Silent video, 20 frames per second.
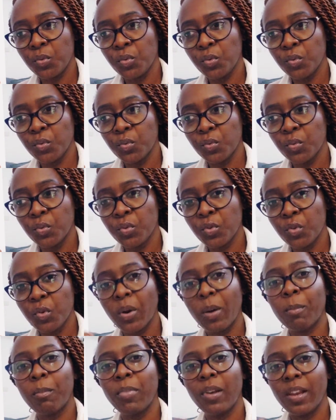You you
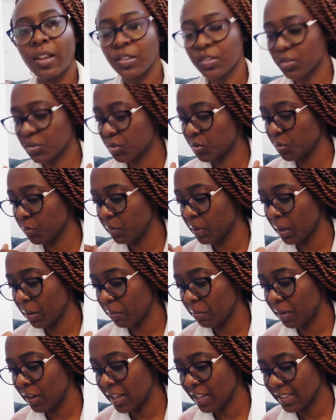are blessed to be a
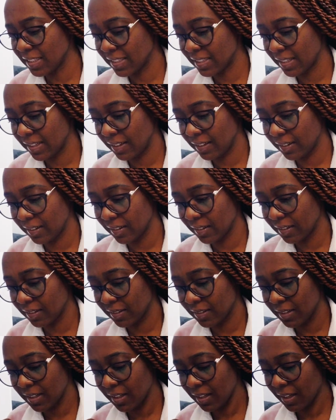blessing.
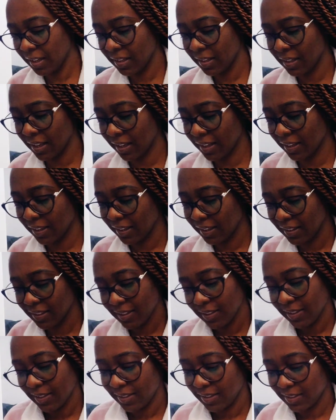Yeah, and like
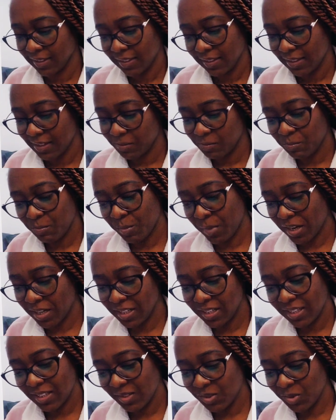
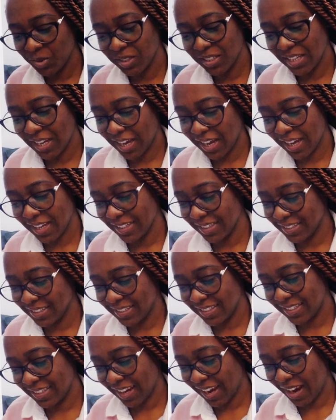money is not hard.